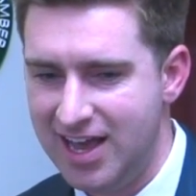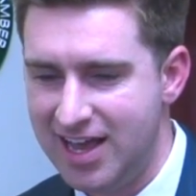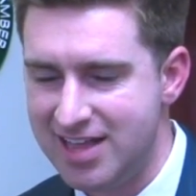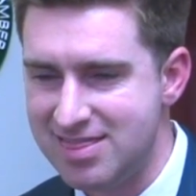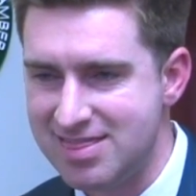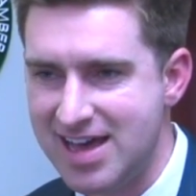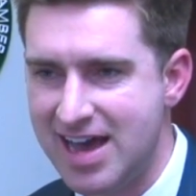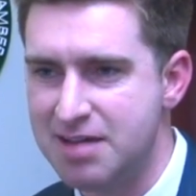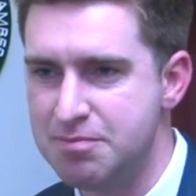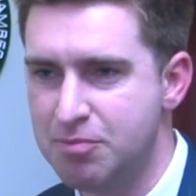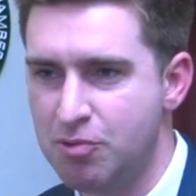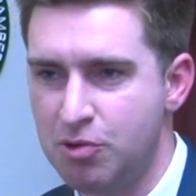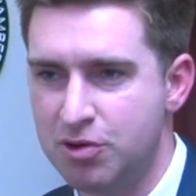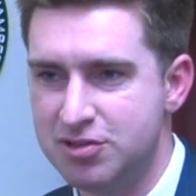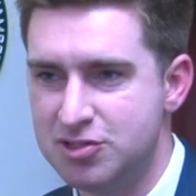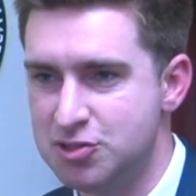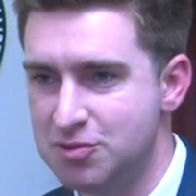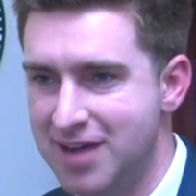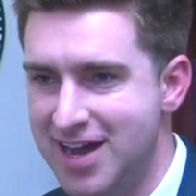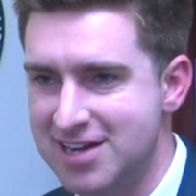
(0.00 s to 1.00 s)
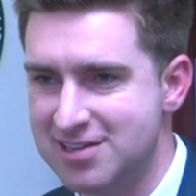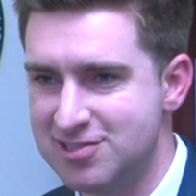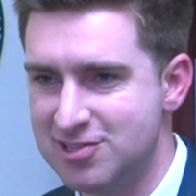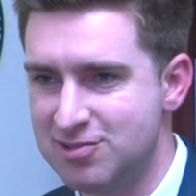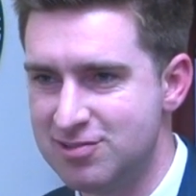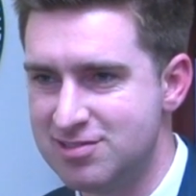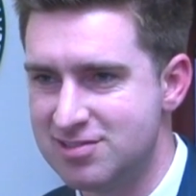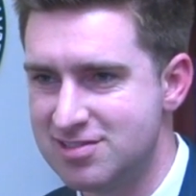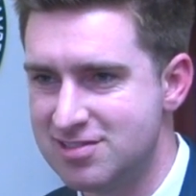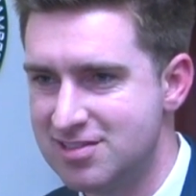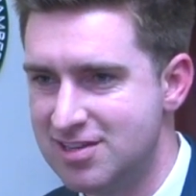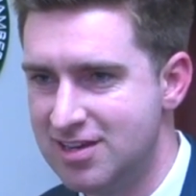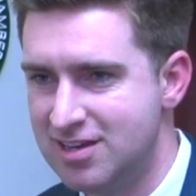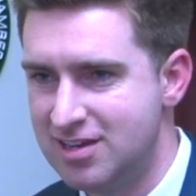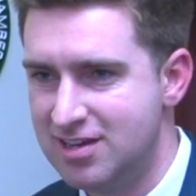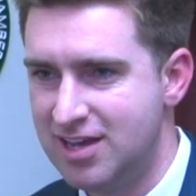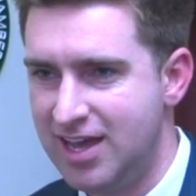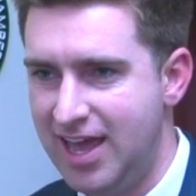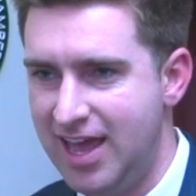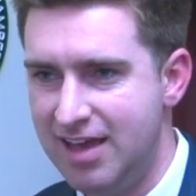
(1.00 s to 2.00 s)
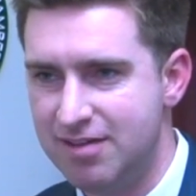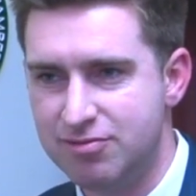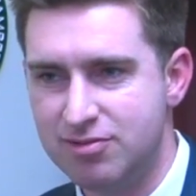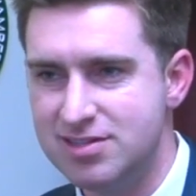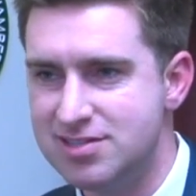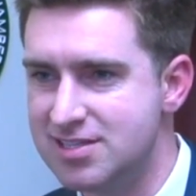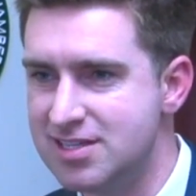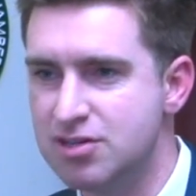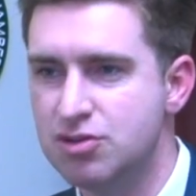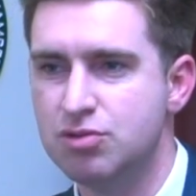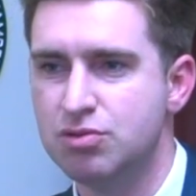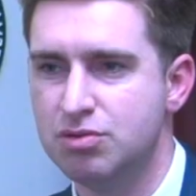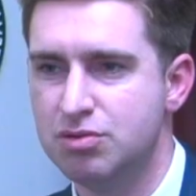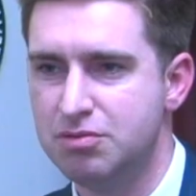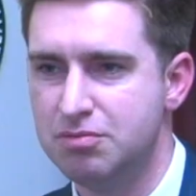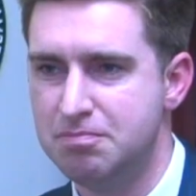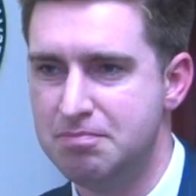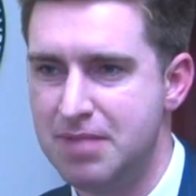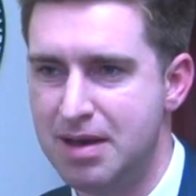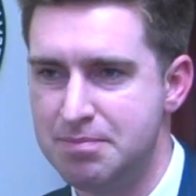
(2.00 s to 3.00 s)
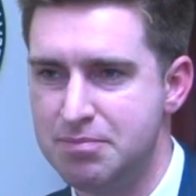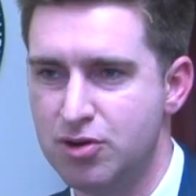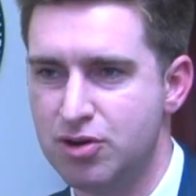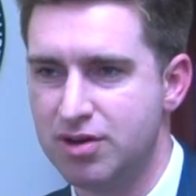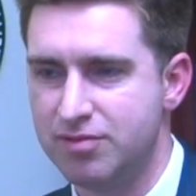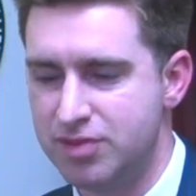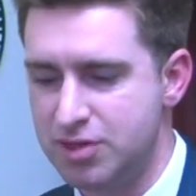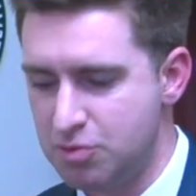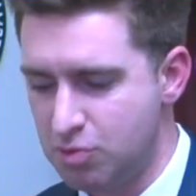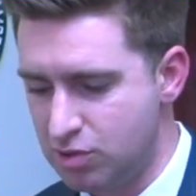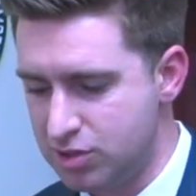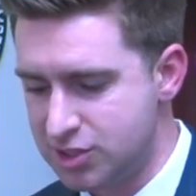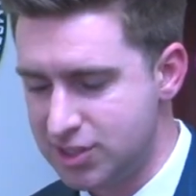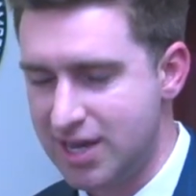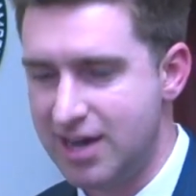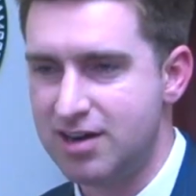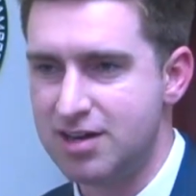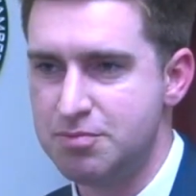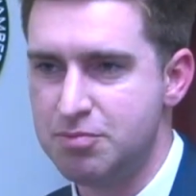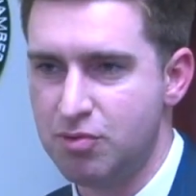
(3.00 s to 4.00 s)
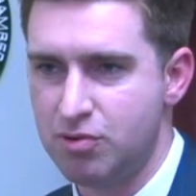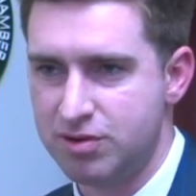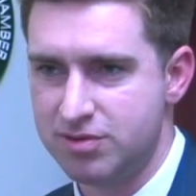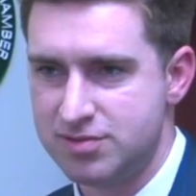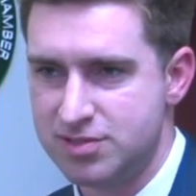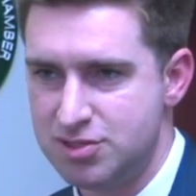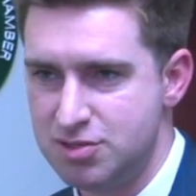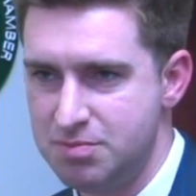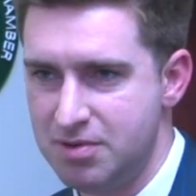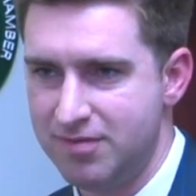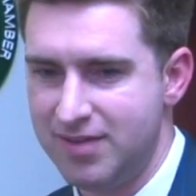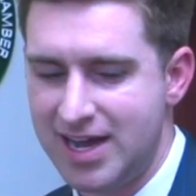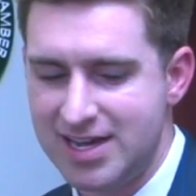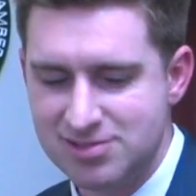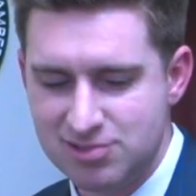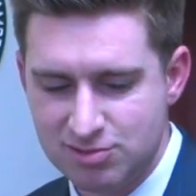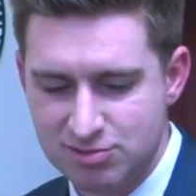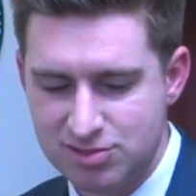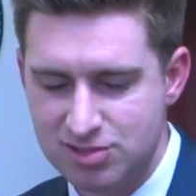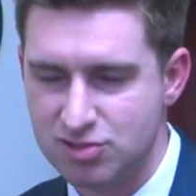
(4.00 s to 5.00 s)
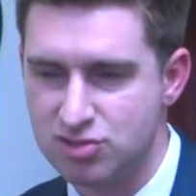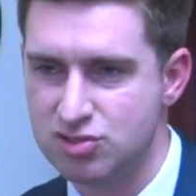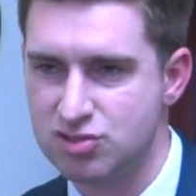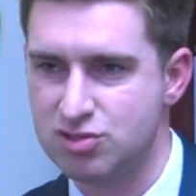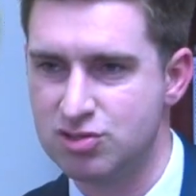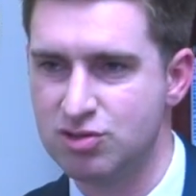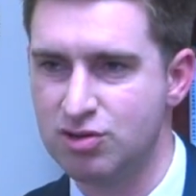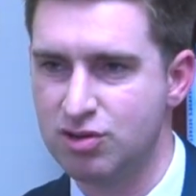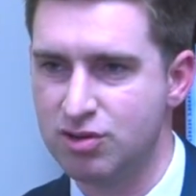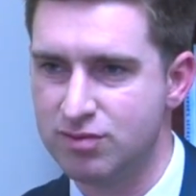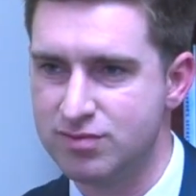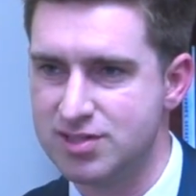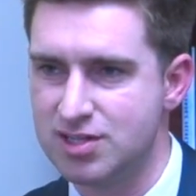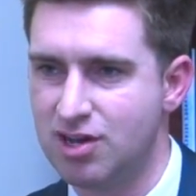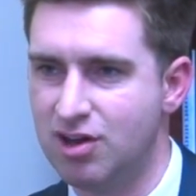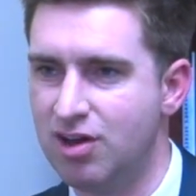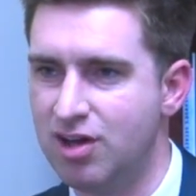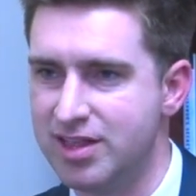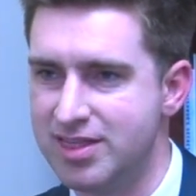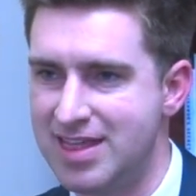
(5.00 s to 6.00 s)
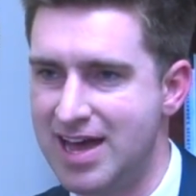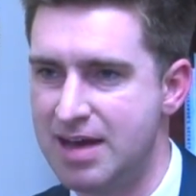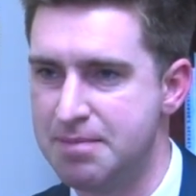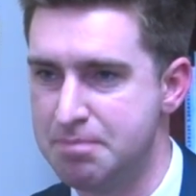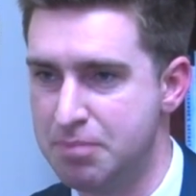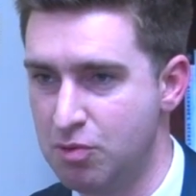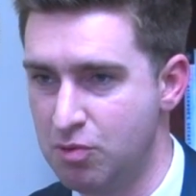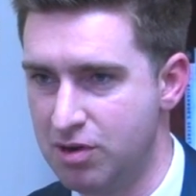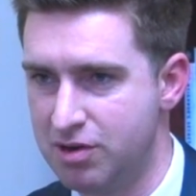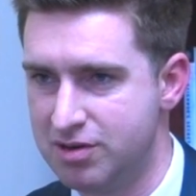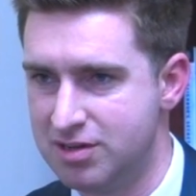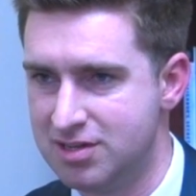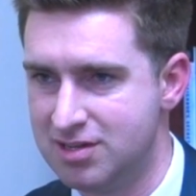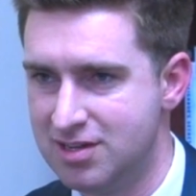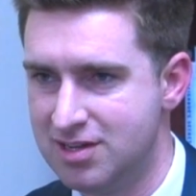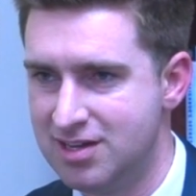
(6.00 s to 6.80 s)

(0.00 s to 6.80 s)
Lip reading: And that board of directors, every single member of the Orange County Board of Supervisors serves on that board.